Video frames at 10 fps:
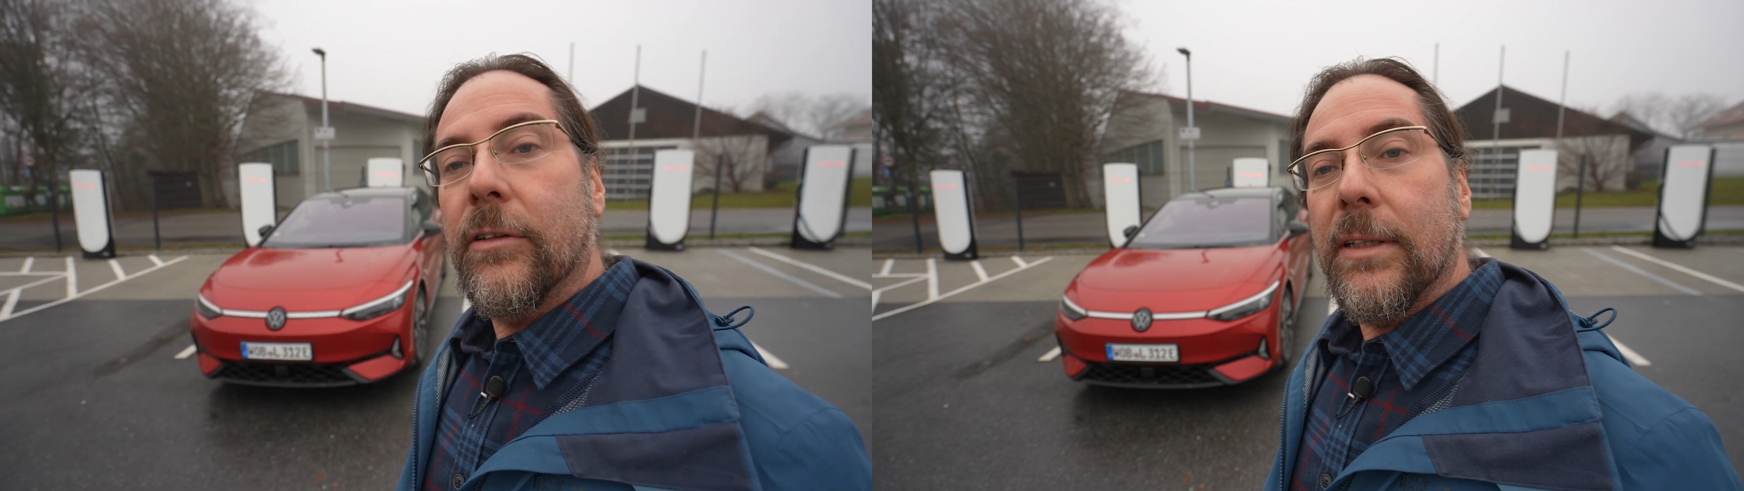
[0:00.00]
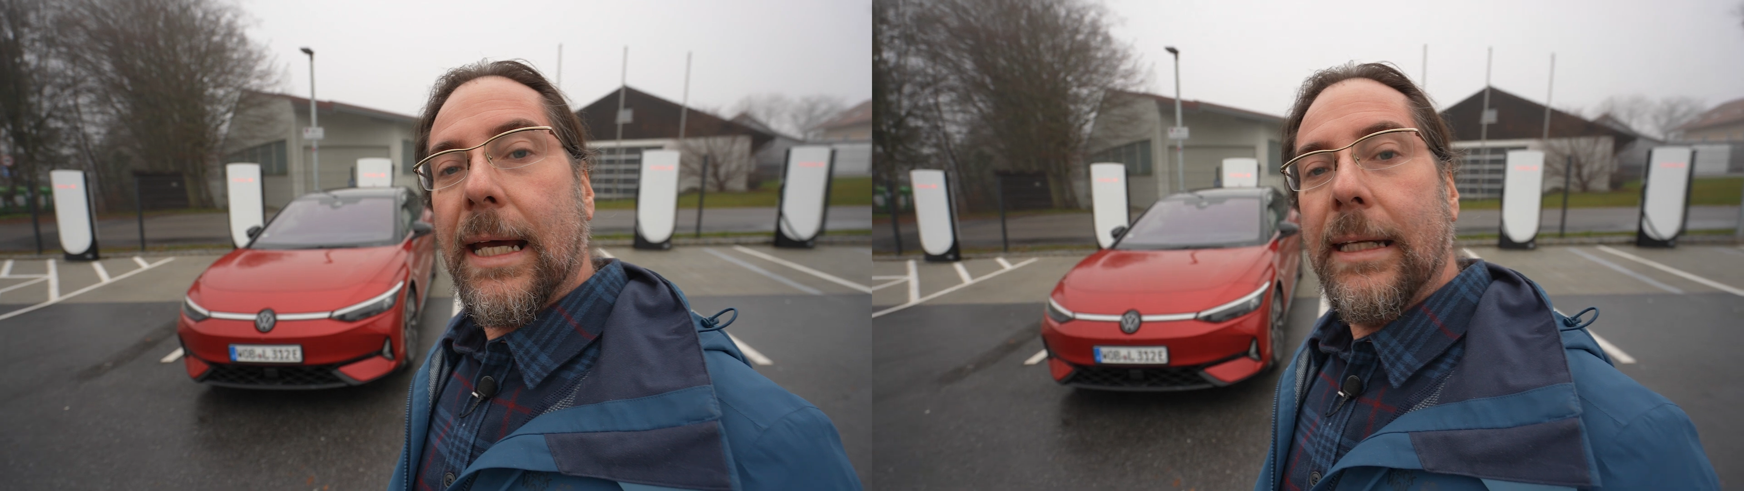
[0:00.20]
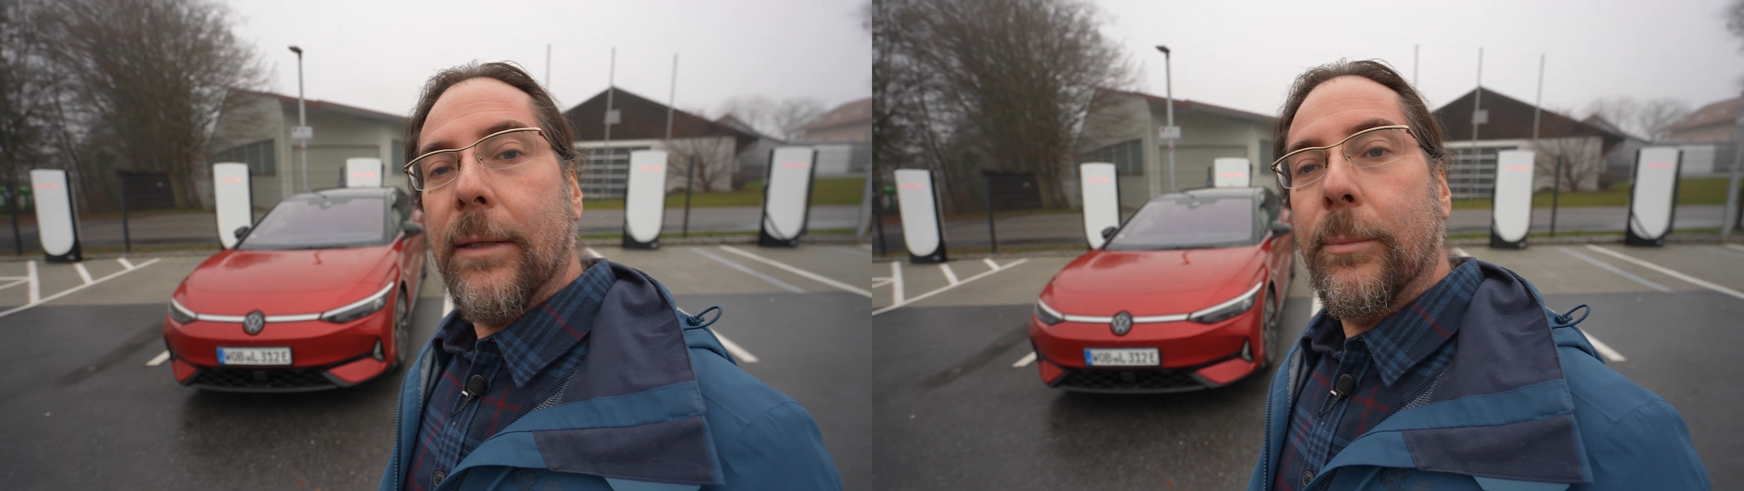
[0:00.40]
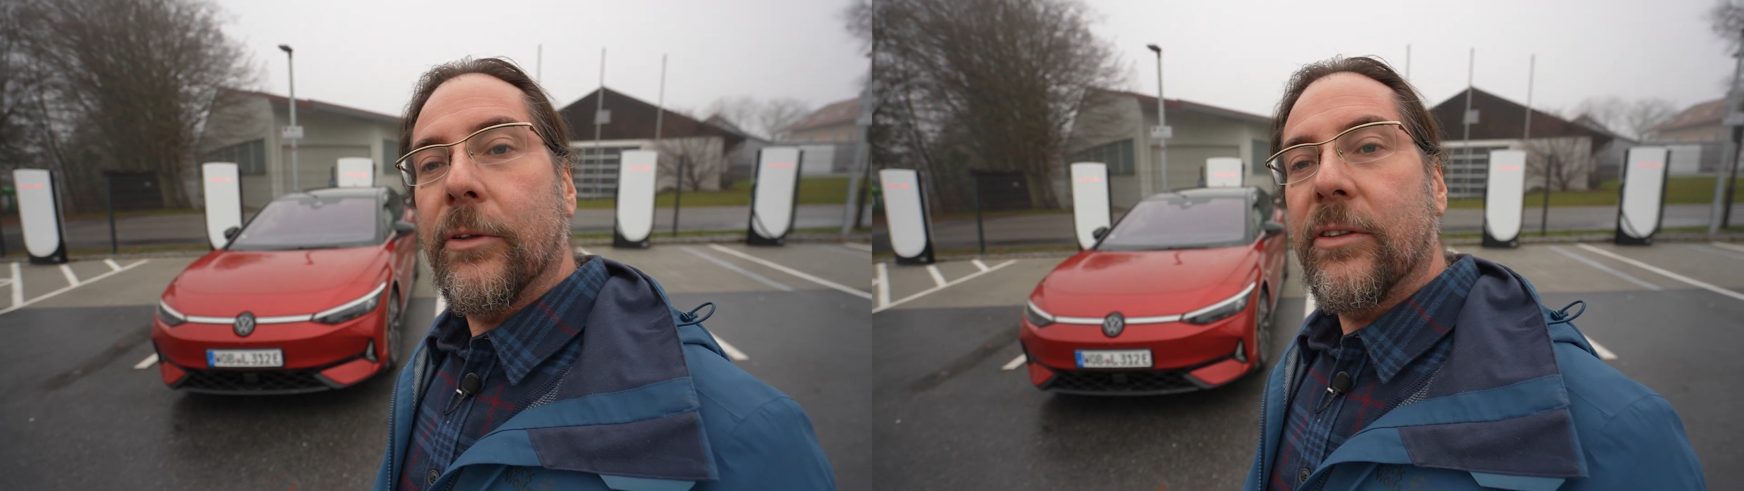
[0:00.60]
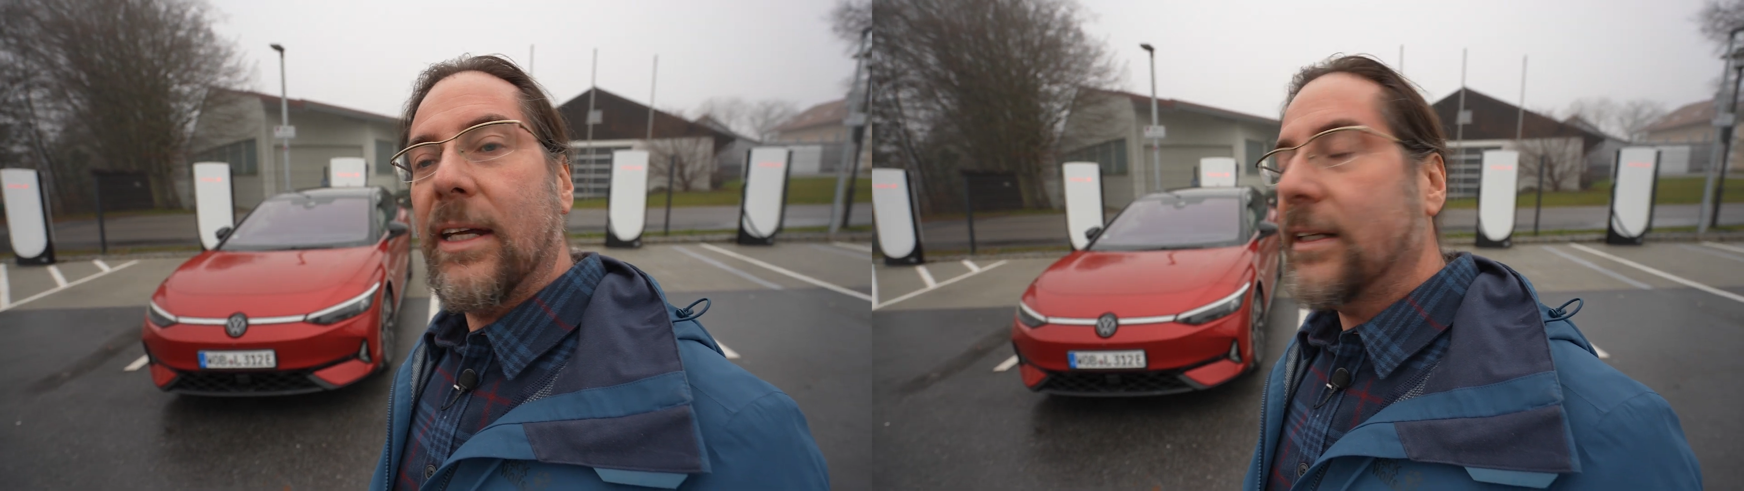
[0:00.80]
to
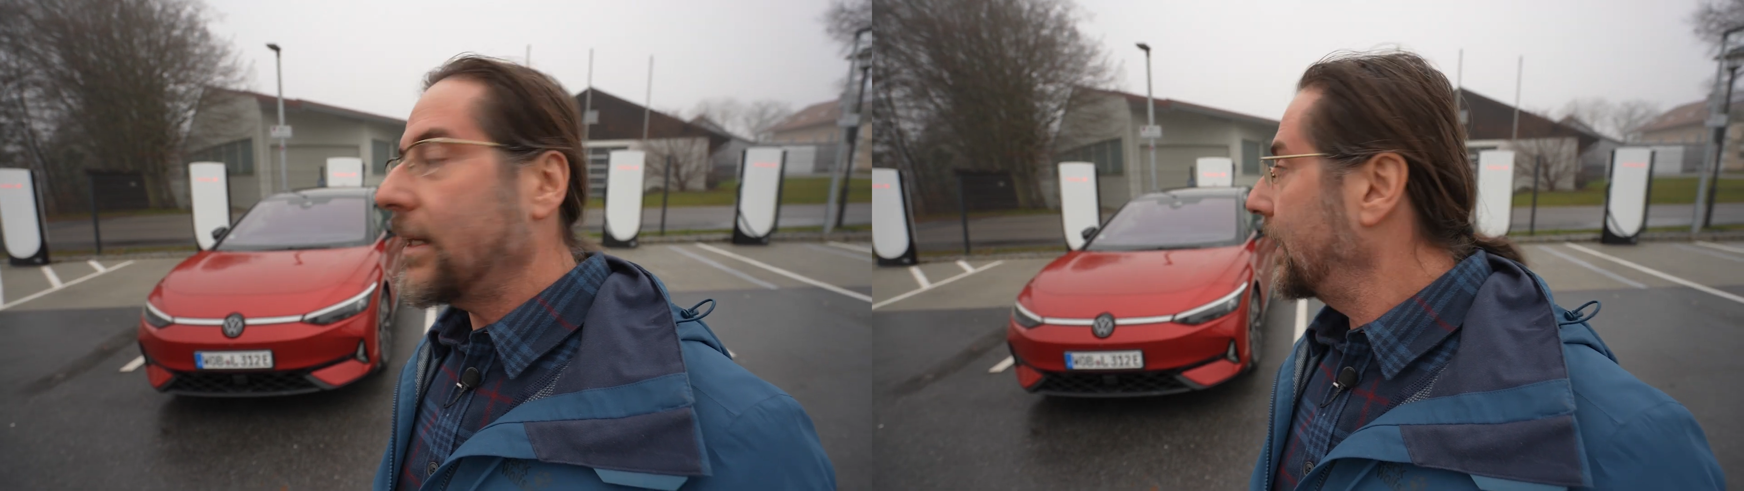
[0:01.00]
90%,